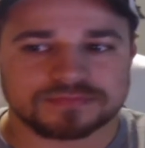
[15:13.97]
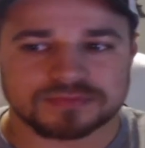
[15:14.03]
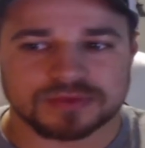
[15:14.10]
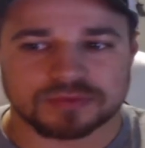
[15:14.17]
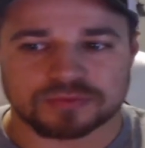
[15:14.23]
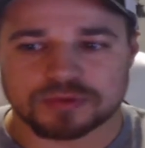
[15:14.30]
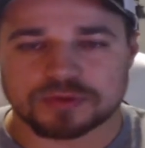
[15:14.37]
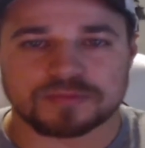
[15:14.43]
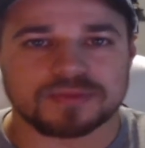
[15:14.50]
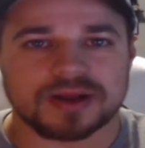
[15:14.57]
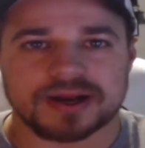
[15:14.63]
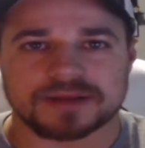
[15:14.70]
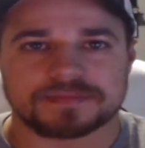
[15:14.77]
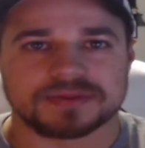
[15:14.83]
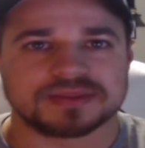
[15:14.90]
a
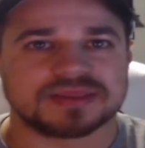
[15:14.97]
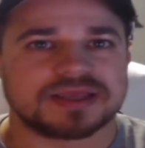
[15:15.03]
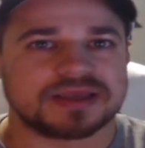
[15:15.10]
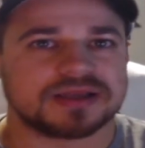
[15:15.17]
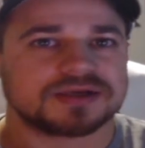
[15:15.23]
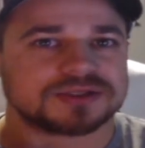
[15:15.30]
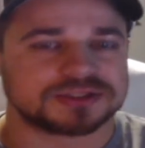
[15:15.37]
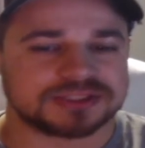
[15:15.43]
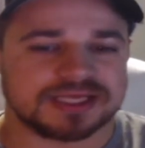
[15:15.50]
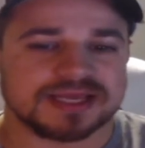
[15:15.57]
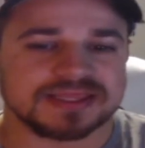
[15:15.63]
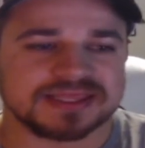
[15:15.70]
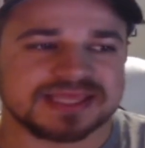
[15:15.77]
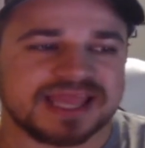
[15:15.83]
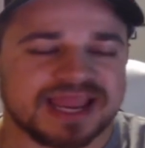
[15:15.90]
roadblock, but they
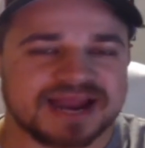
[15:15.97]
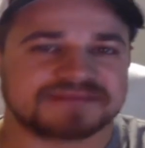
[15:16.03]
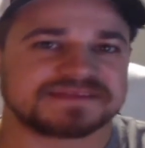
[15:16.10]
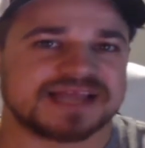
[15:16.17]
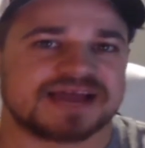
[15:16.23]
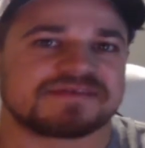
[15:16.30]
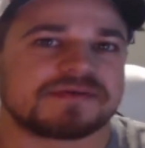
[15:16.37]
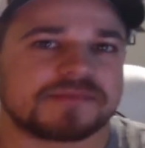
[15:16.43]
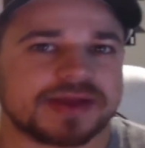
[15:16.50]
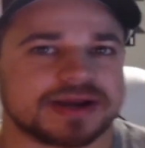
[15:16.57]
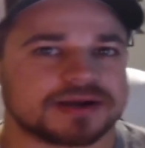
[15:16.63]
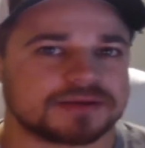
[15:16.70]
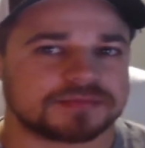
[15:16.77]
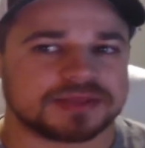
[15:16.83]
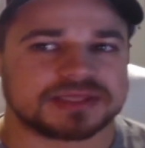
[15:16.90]
understand that they have to have a
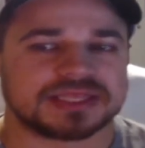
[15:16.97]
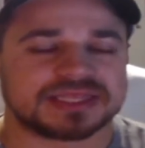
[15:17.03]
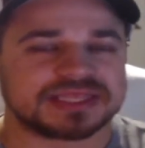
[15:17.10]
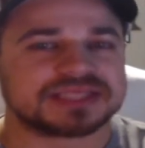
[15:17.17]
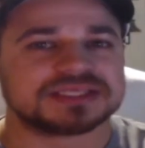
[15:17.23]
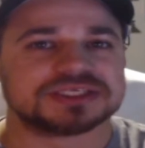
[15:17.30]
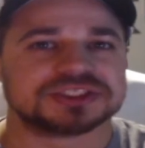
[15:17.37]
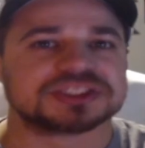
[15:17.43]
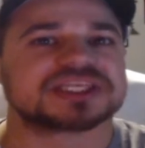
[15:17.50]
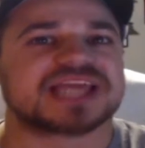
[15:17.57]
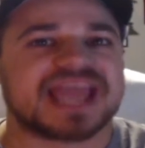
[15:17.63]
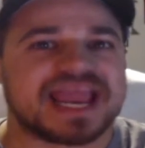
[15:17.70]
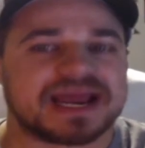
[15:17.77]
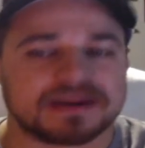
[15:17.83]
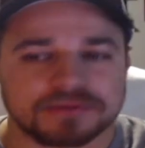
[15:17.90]
backup plan. They, just
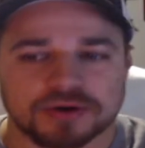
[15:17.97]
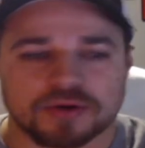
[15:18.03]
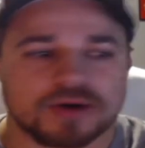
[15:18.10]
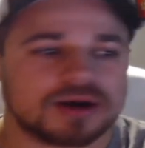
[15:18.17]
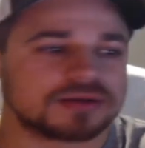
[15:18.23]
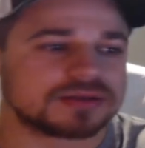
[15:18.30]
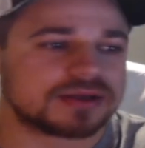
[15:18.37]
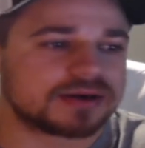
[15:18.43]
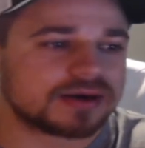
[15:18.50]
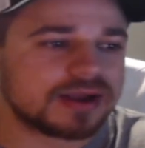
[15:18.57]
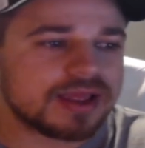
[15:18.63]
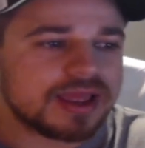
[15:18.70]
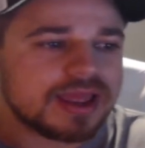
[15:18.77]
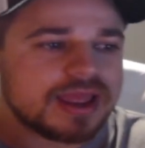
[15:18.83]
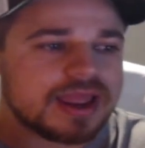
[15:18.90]
can't go out there
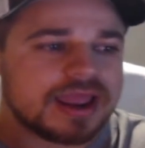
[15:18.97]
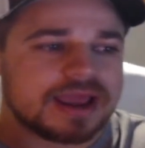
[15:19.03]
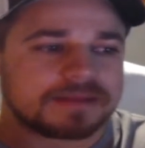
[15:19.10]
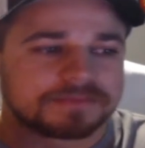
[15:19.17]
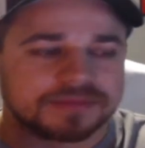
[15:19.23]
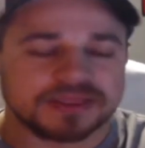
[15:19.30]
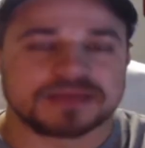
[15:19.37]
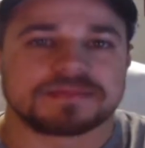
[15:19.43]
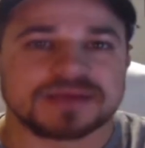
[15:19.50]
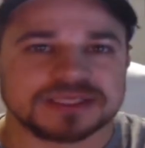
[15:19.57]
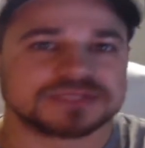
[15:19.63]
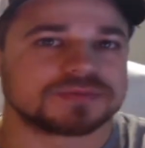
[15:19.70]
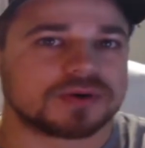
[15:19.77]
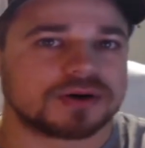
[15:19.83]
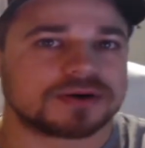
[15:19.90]
and play
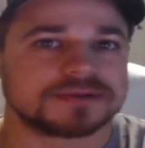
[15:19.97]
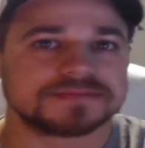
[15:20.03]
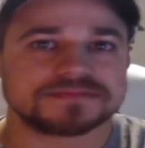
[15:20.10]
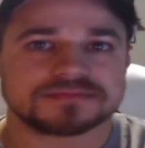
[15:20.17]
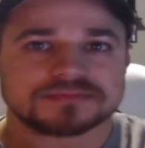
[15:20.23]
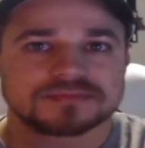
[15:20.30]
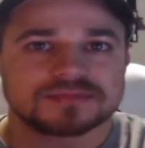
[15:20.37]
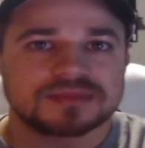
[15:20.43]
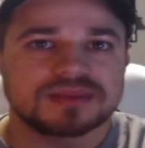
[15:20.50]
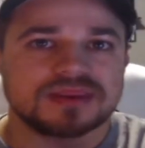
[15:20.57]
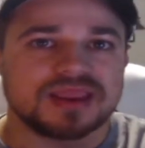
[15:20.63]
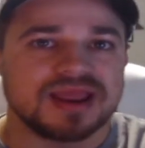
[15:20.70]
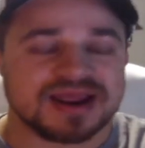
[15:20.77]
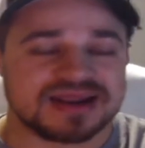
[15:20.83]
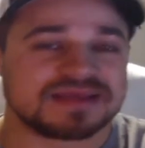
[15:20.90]
baseball
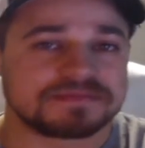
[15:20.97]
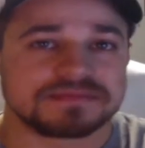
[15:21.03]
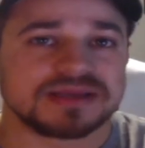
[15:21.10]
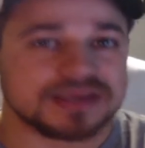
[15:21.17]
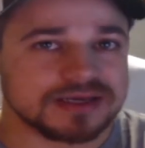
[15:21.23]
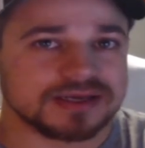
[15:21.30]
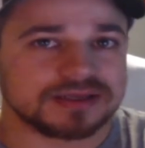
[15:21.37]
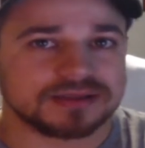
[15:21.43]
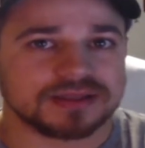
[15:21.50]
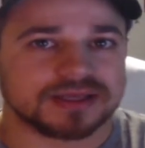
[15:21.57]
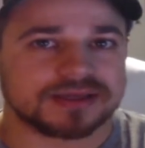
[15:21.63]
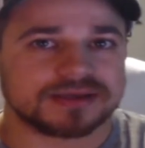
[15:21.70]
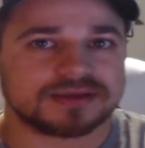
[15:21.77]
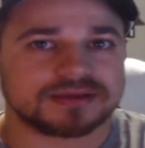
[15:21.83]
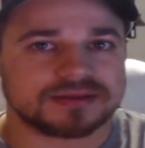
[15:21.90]
and it be it.
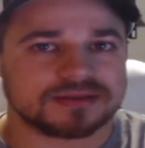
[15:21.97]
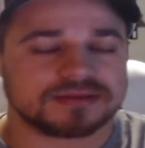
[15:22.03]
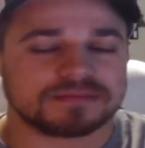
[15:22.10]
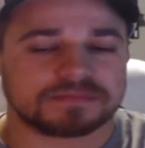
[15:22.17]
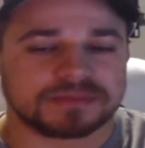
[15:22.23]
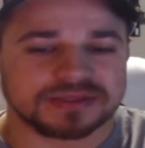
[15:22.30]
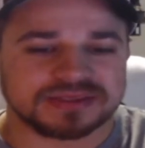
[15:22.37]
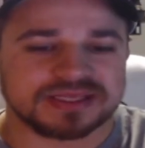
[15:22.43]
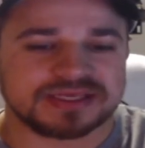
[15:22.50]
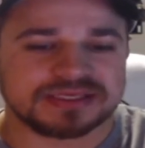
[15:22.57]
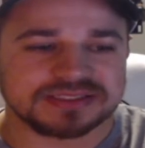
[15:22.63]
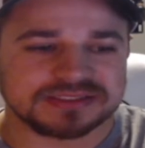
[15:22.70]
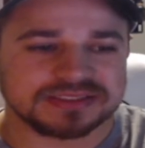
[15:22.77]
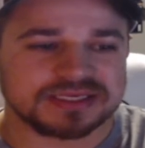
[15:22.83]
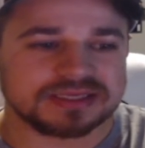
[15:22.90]
Like, but then
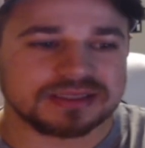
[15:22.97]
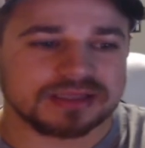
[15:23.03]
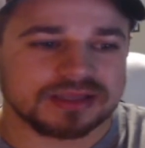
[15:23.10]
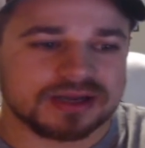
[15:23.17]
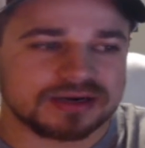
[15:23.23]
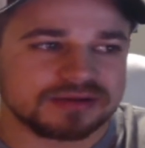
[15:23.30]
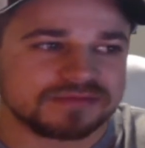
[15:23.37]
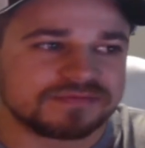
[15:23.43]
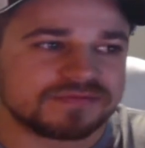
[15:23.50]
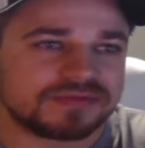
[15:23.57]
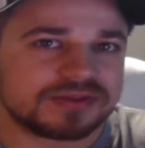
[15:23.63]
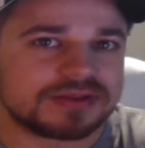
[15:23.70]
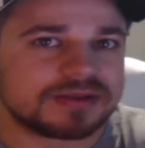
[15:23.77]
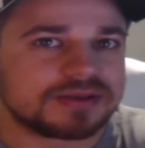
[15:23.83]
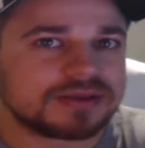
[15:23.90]
he said a lot of
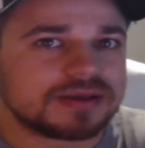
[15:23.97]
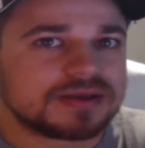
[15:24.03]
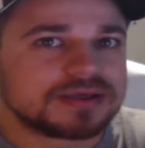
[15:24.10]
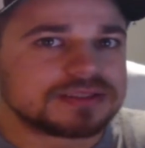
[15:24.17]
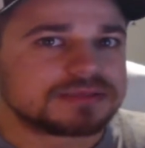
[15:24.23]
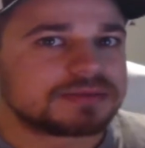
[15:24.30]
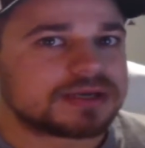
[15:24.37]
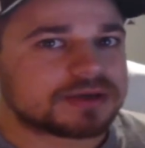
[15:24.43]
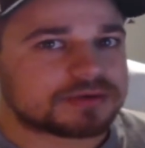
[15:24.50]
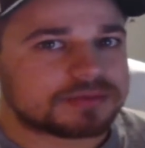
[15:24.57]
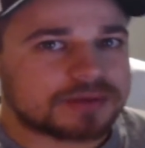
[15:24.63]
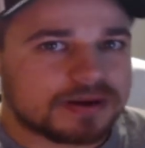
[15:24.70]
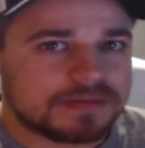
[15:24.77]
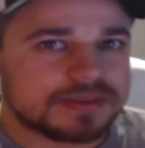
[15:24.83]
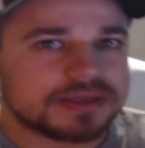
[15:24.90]
the Dominican
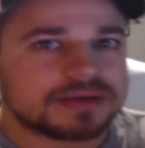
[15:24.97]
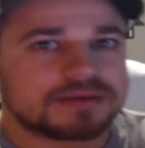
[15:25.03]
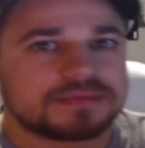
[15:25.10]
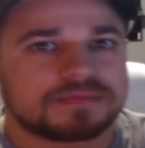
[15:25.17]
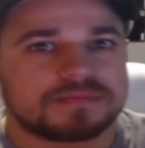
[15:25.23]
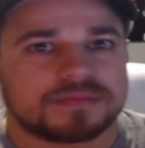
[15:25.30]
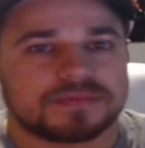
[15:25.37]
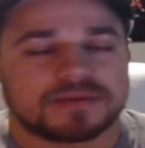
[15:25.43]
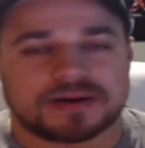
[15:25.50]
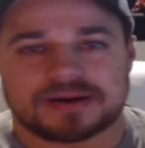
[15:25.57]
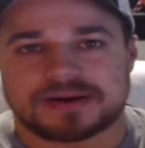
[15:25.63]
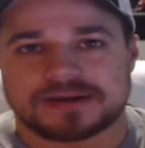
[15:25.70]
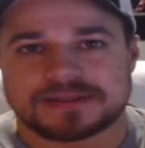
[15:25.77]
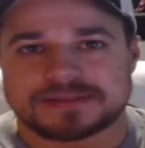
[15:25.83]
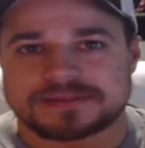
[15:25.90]
Republic,
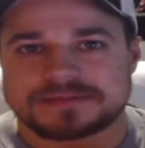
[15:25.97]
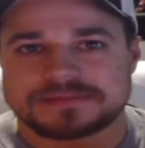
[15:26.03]
uh,